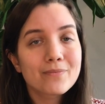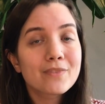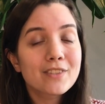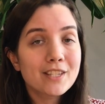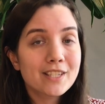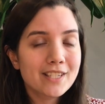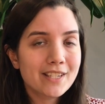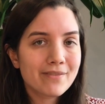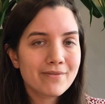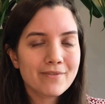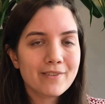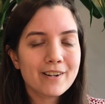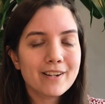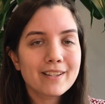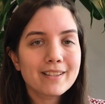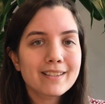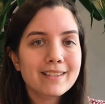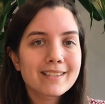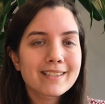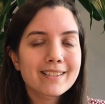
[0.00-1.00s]
the
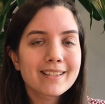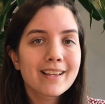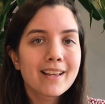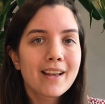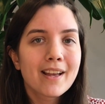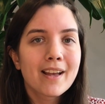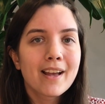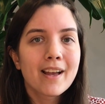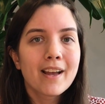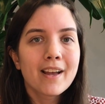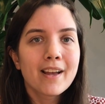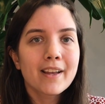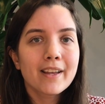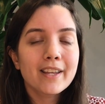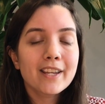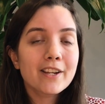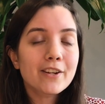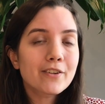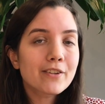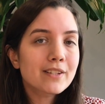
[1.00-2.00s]
difference,
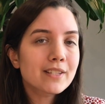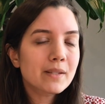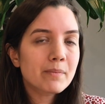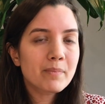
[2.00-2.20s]
here is a